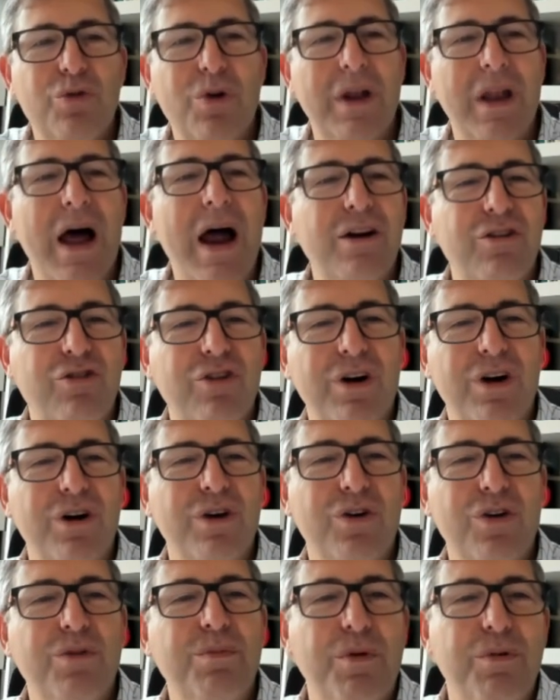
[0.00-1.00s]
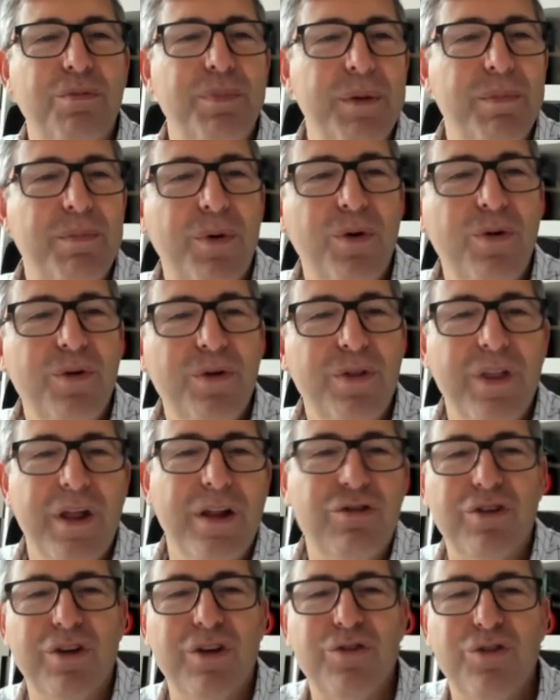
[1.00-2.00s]
to a larger group of people
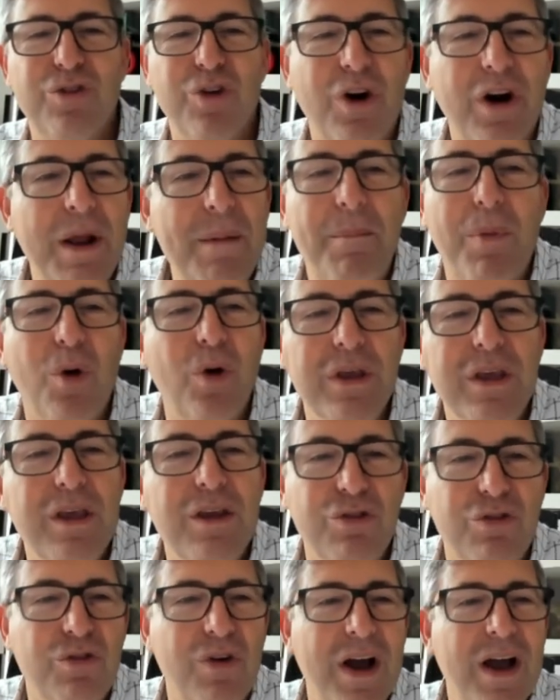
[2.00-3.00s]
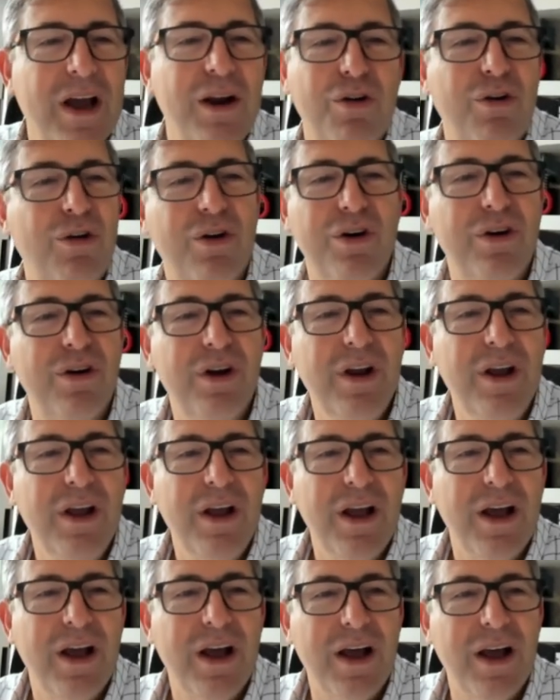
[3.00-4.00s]
than just your employees, right? Or
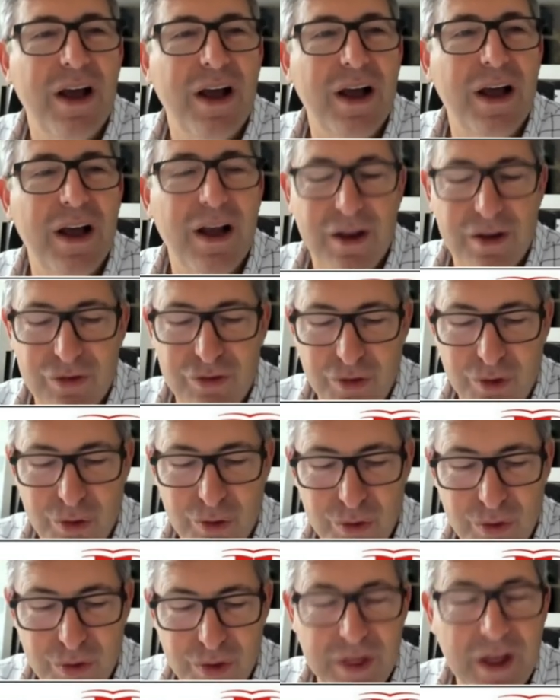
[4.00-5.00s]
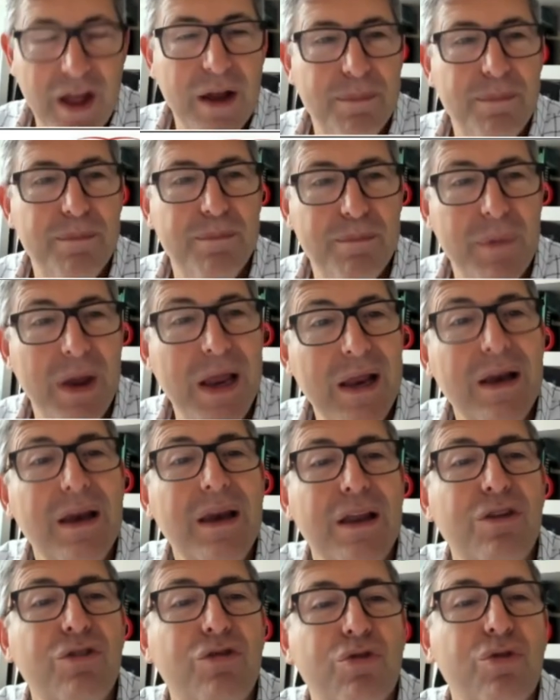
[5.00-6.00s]
uh, so that may
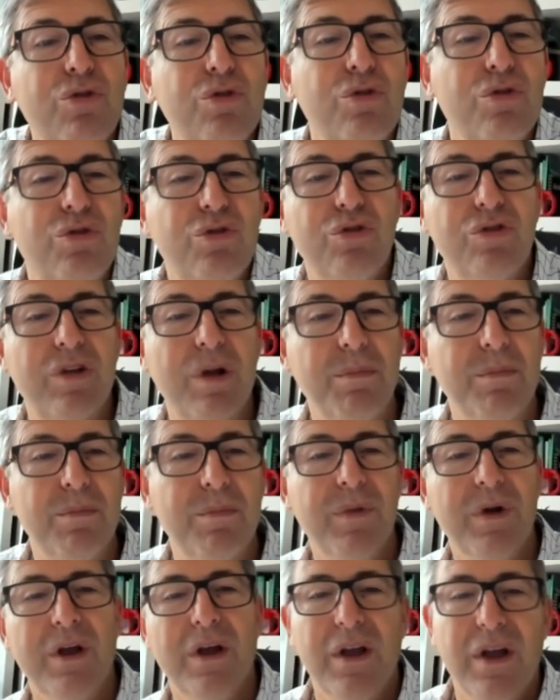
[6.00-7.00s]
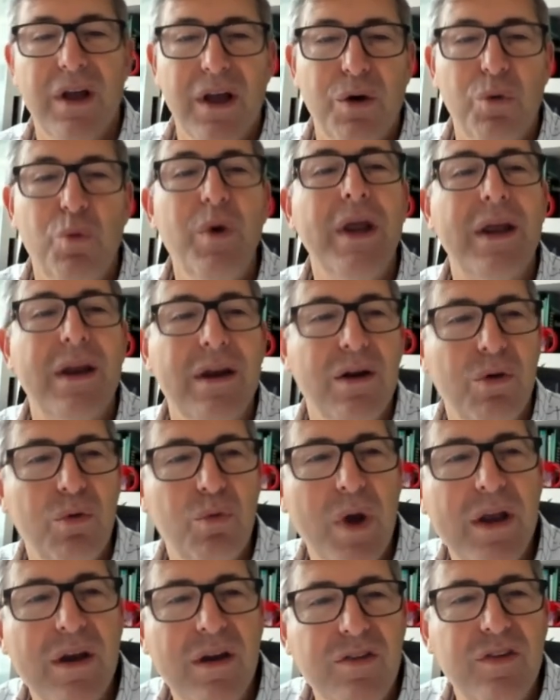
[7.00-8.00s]
lead to, to some weak,
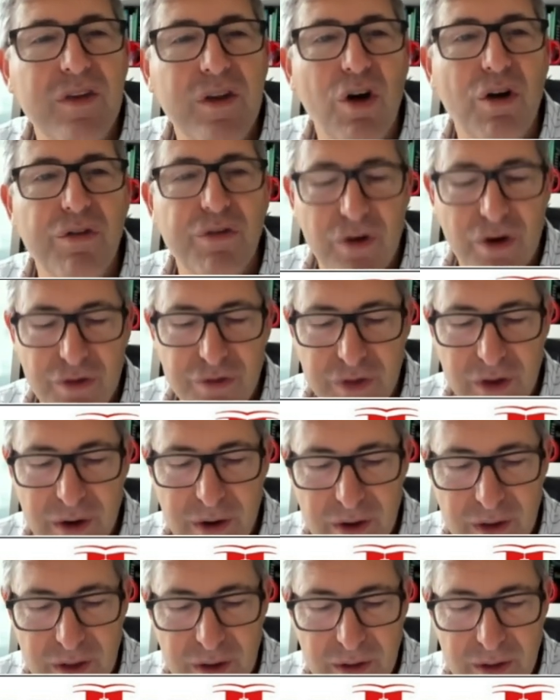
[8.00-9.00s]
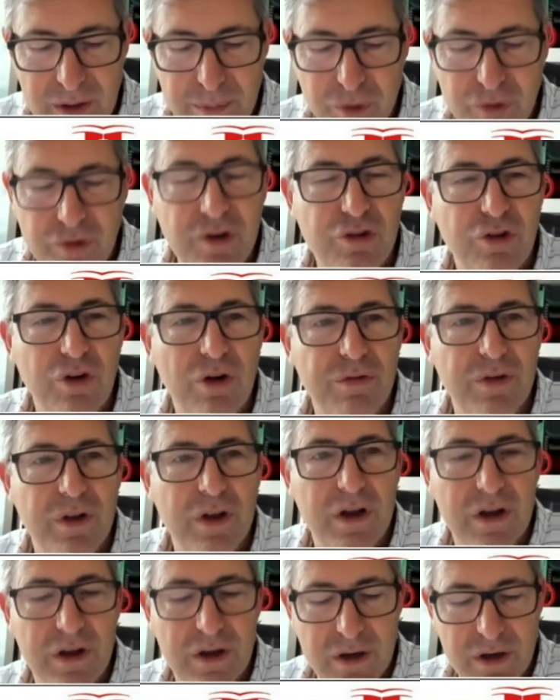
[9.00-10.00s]
weaknessing of, of the, the, the position of
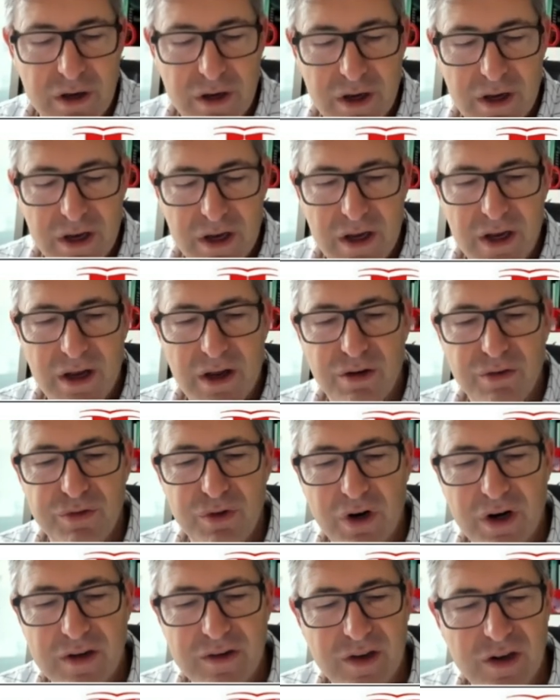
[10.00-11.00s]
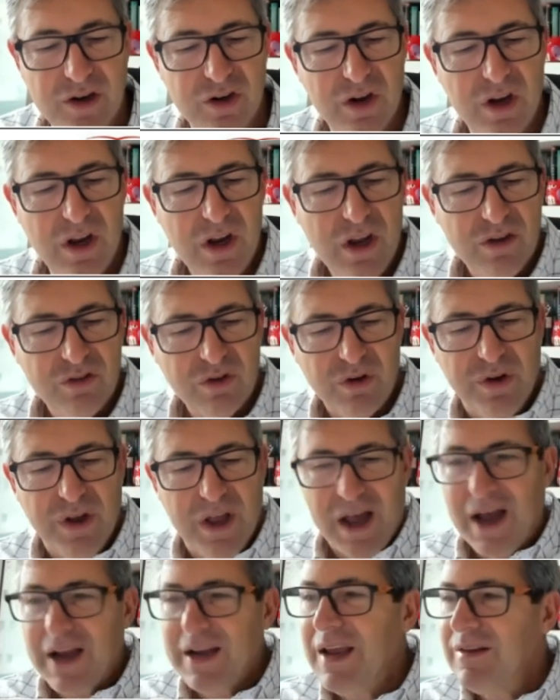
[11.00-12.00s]
the, uh, of the organization. So
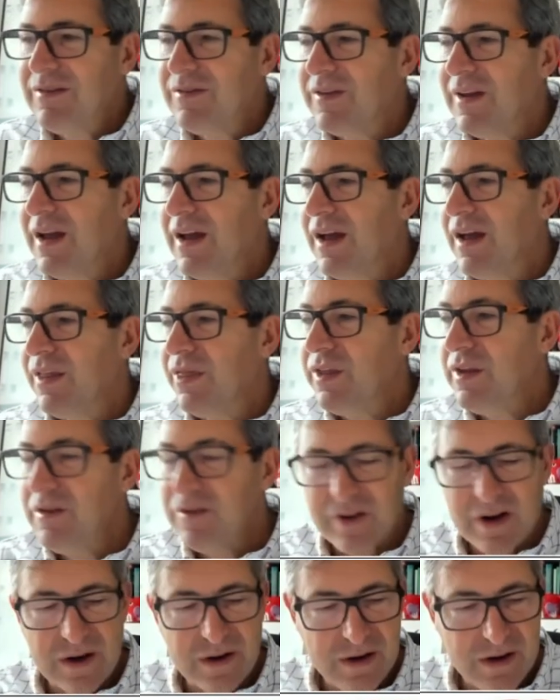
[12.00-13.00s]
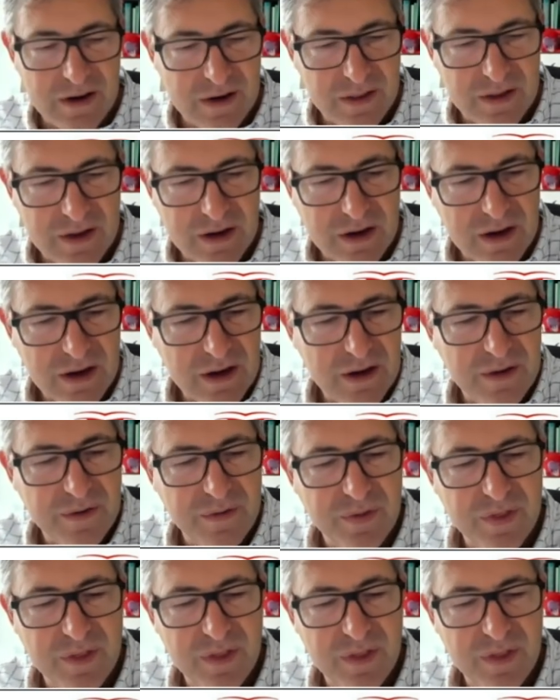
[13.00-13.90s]
I guess uh, these are the, the,